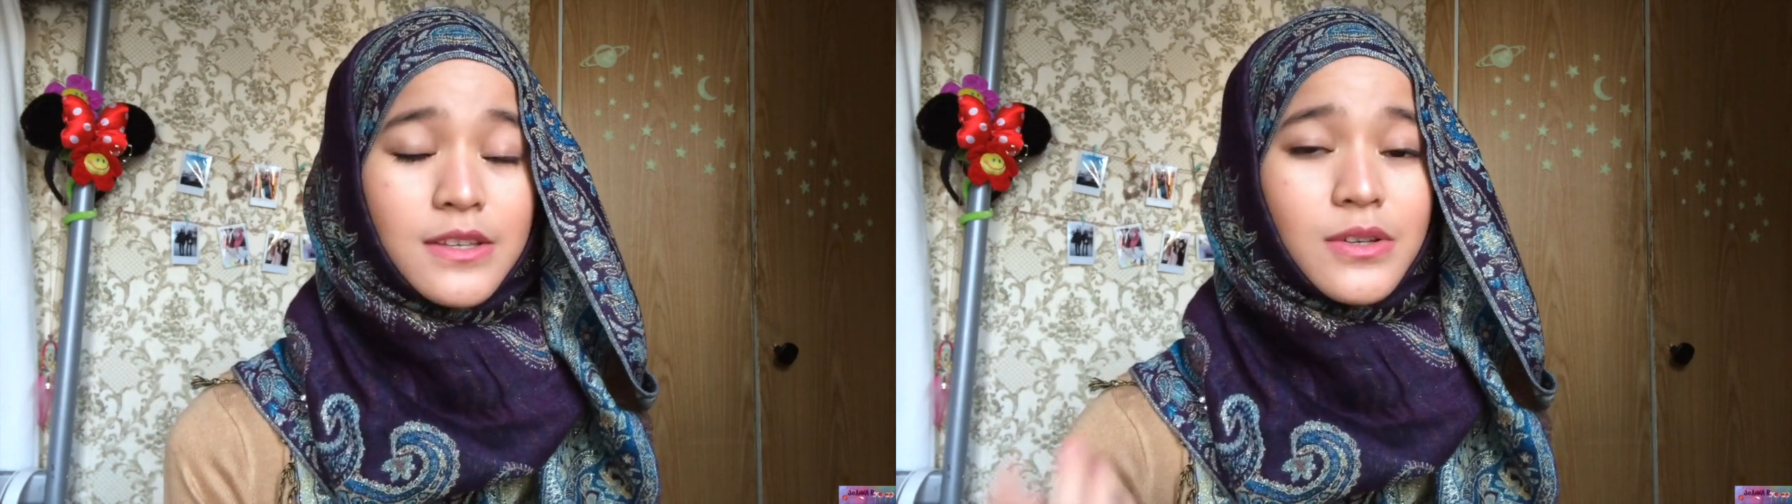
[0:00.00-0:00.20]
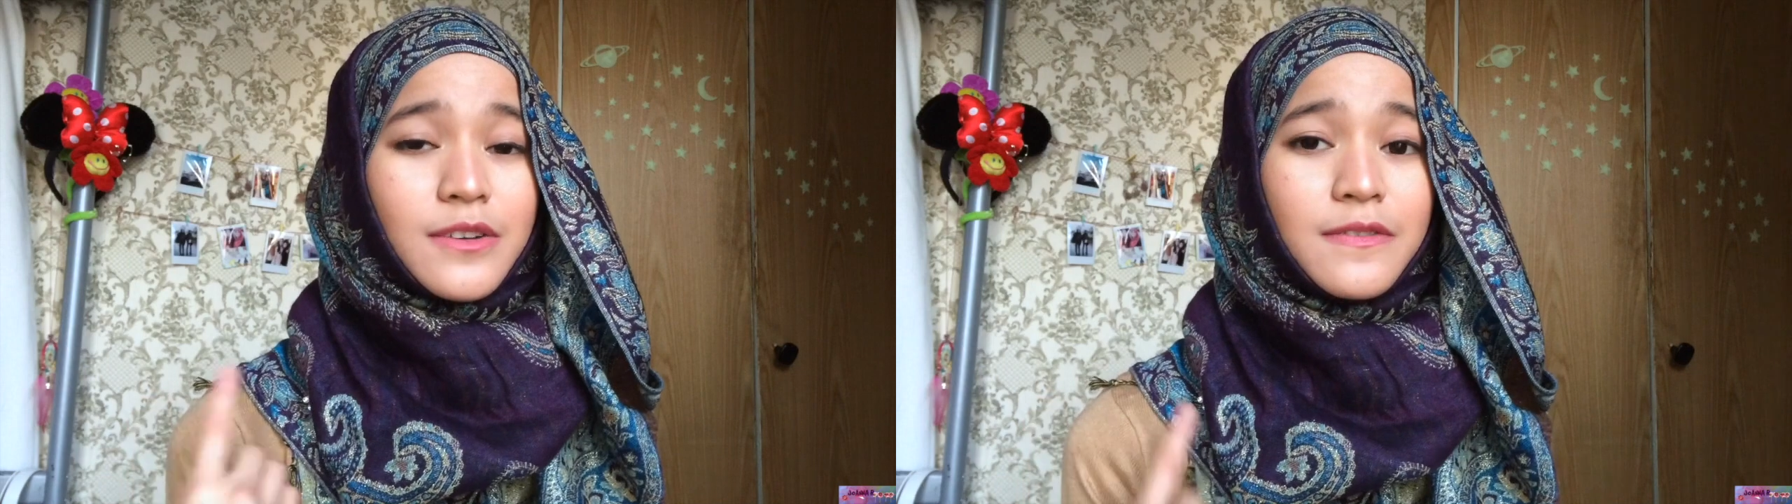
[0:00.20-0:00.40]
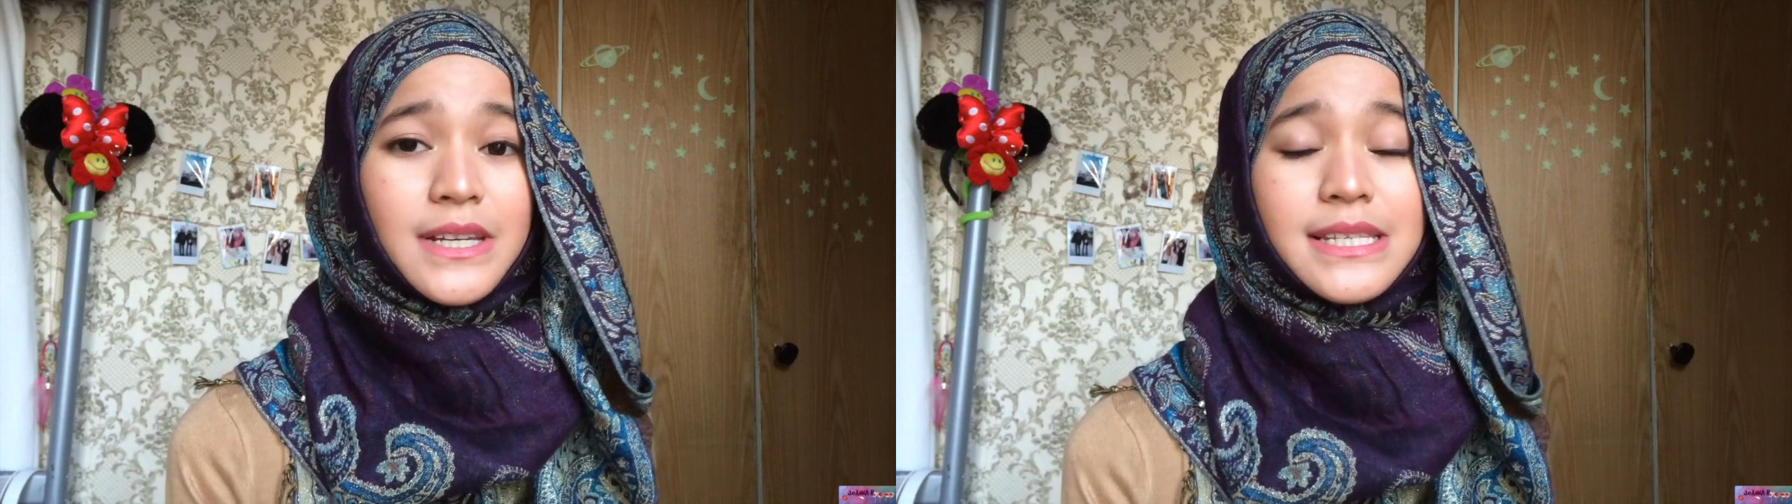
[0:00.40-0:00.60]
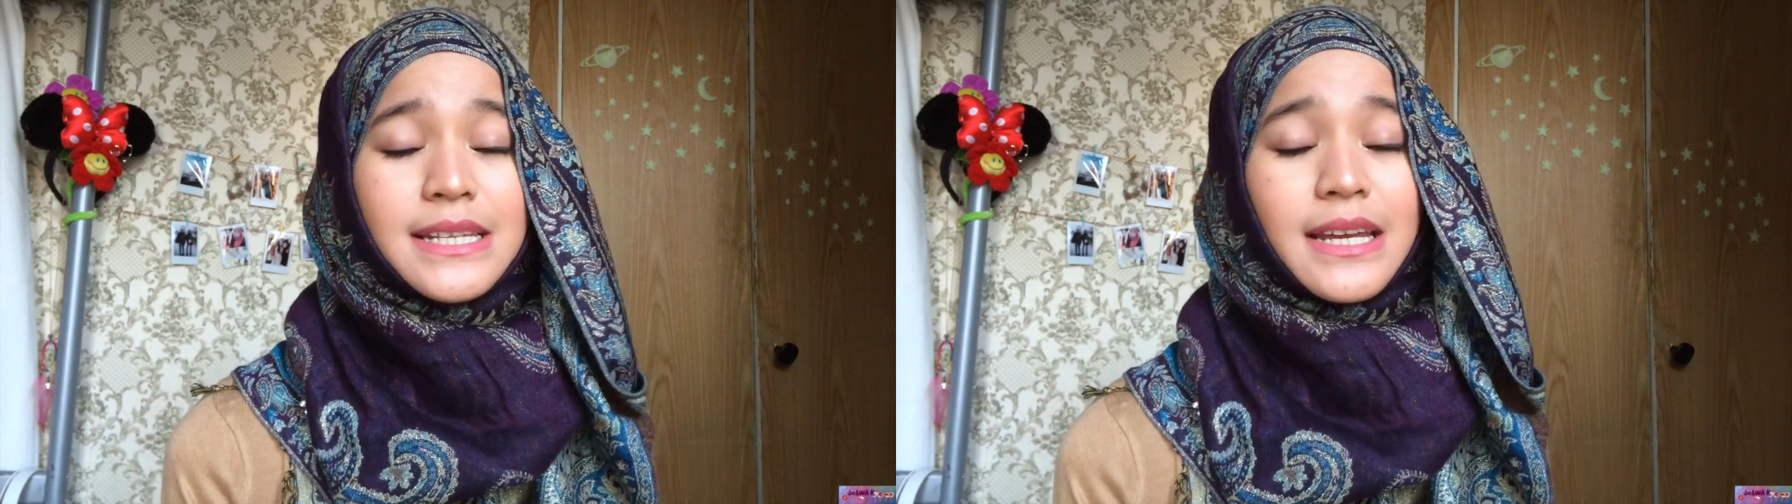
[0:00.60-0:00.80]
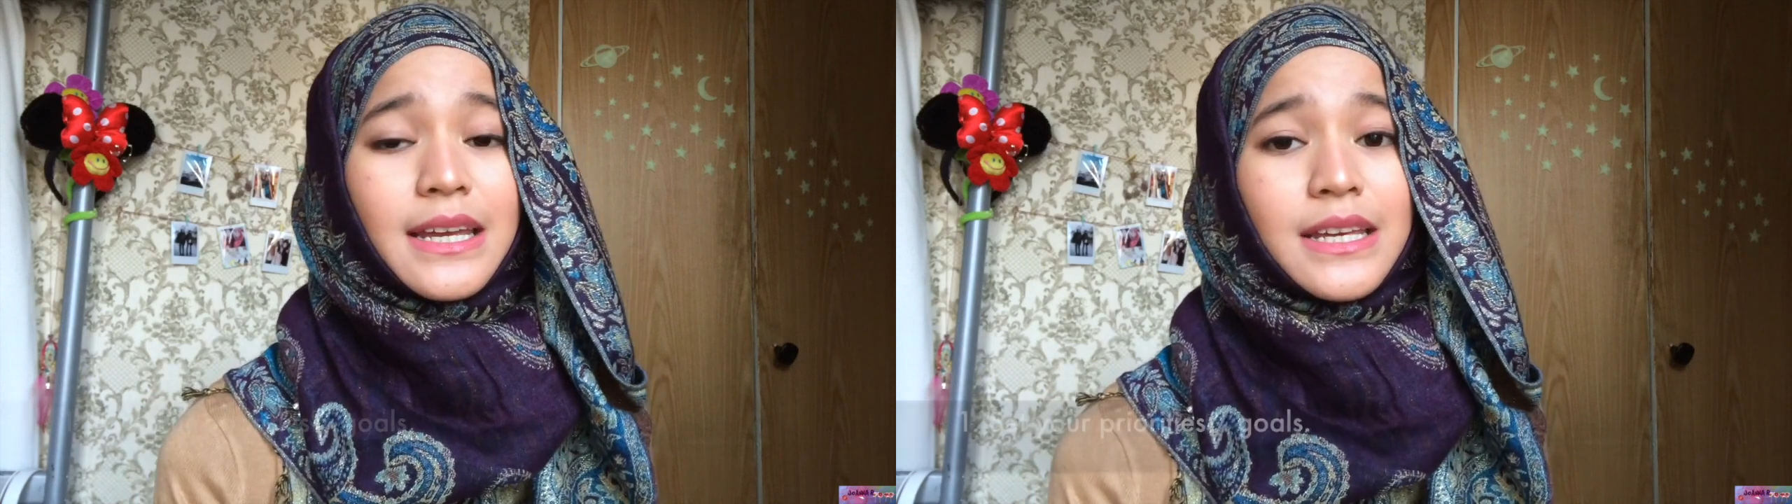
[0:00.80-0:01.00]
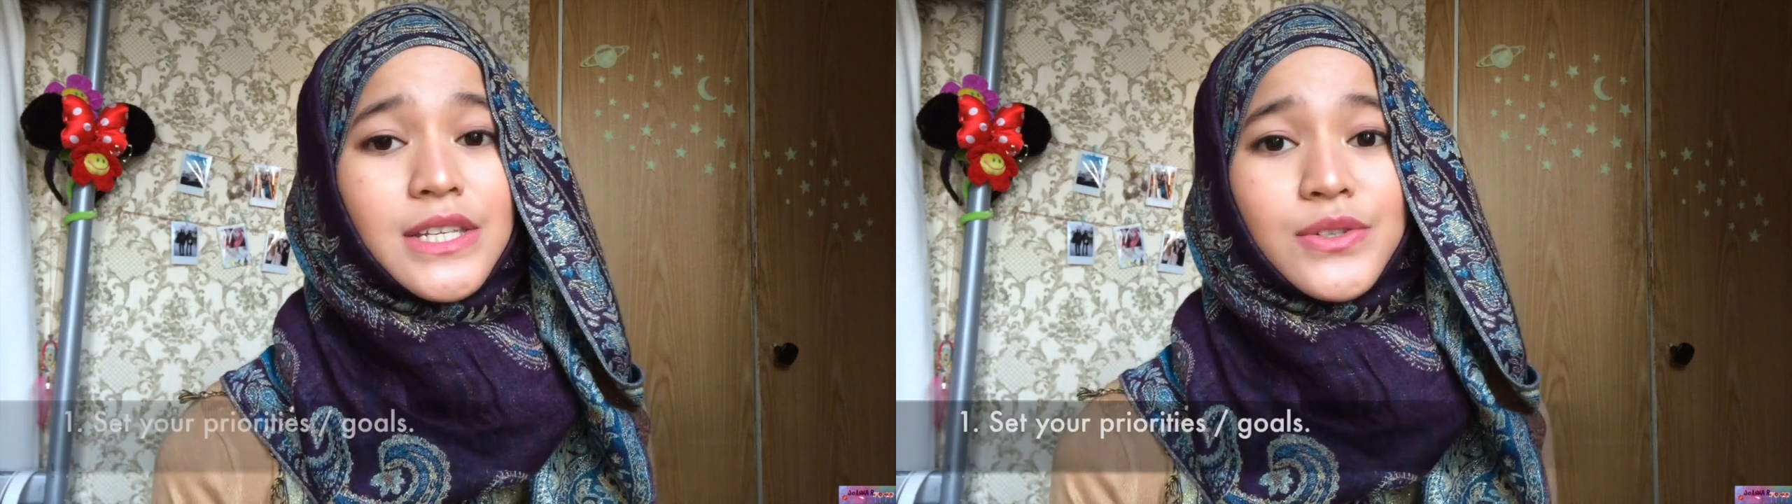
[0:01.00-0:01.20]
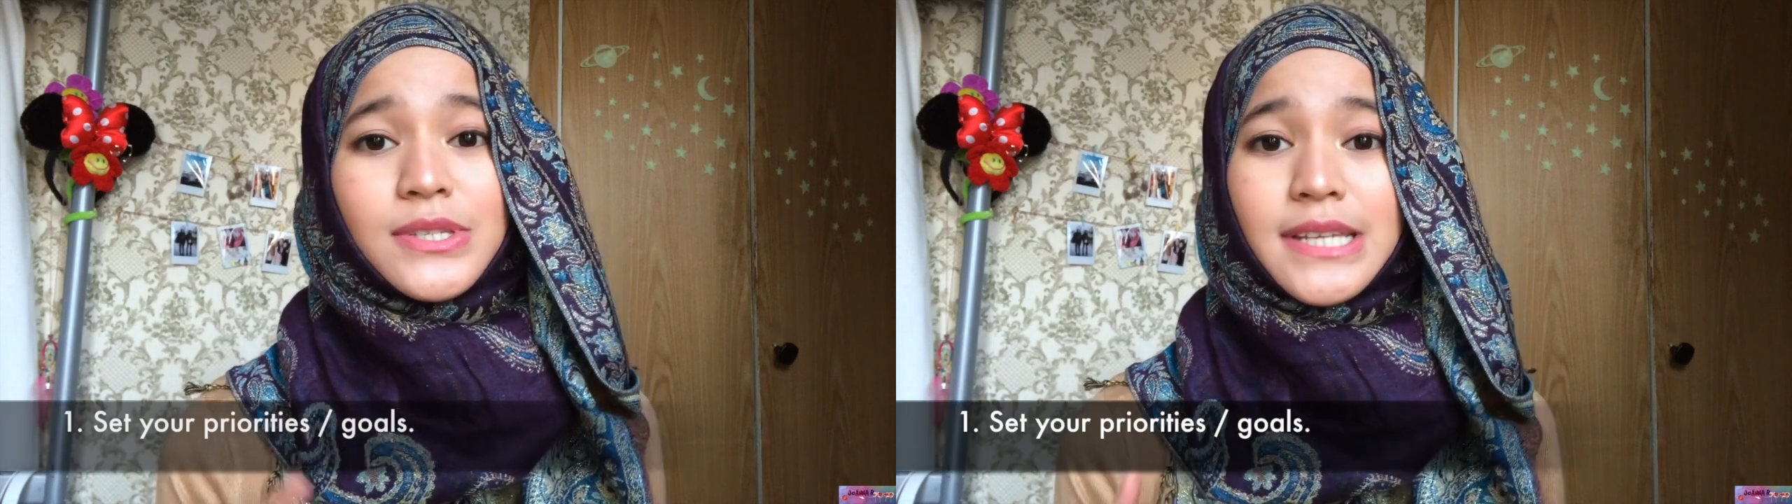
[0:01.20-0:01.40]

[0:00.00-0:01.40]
So the first thing is to